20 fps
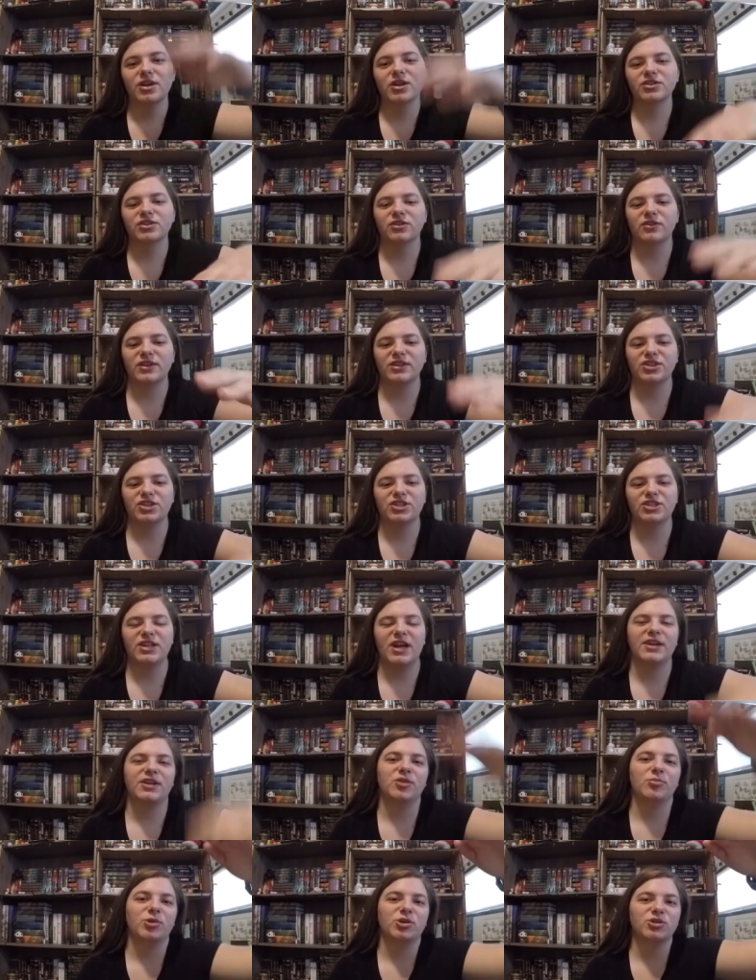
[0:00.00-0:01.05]
So they just
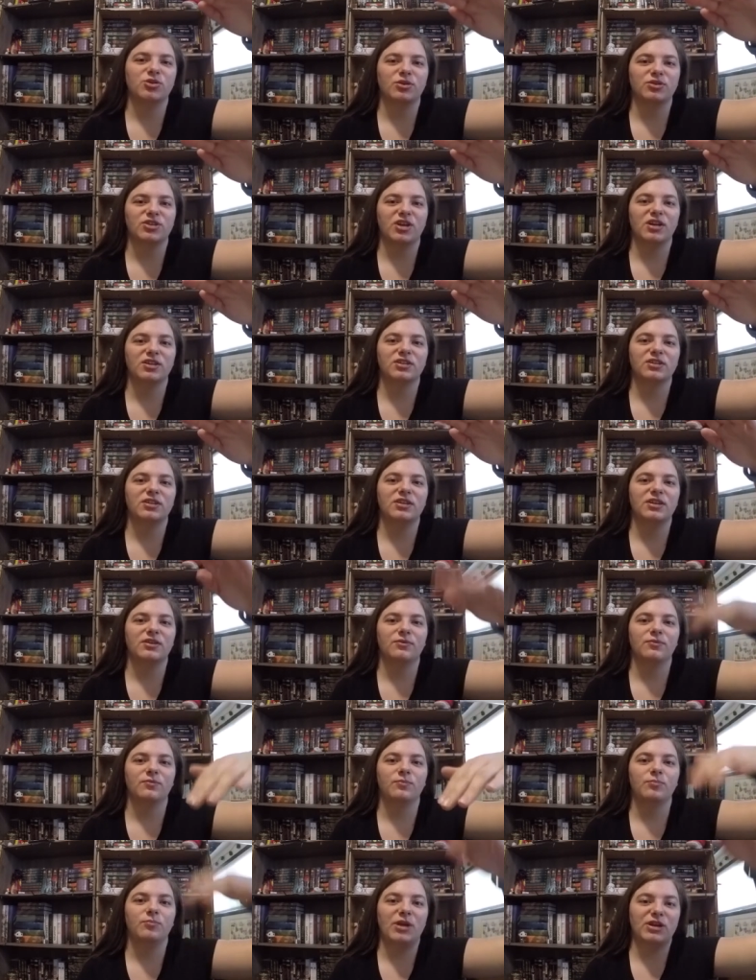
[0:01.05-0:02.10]
stack your books horizontally
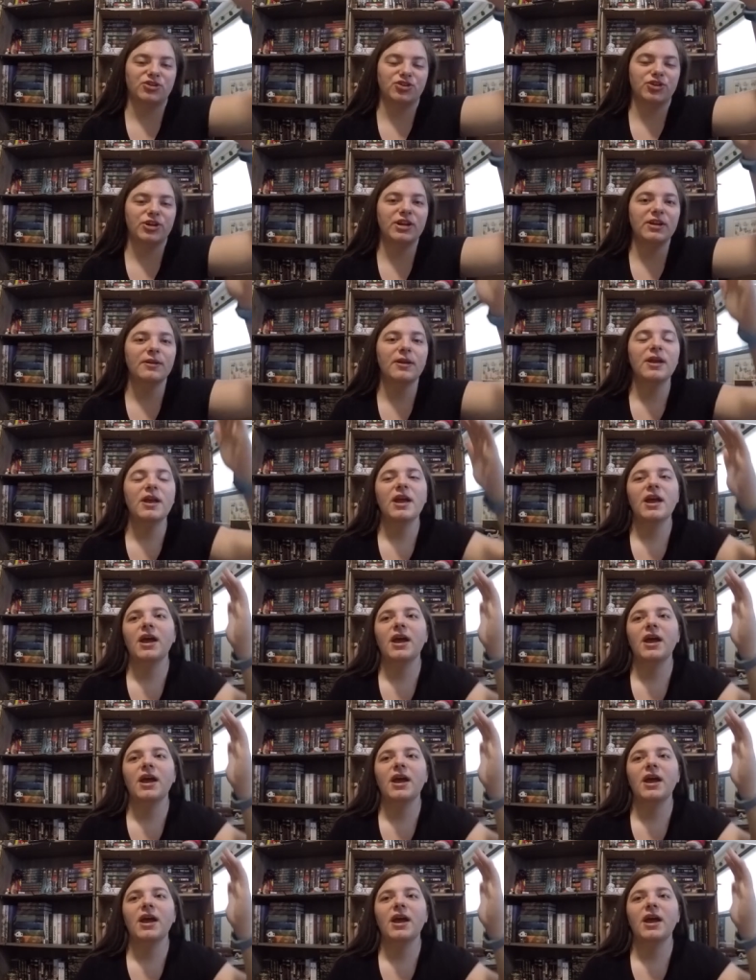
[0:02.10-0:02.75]
and measure it.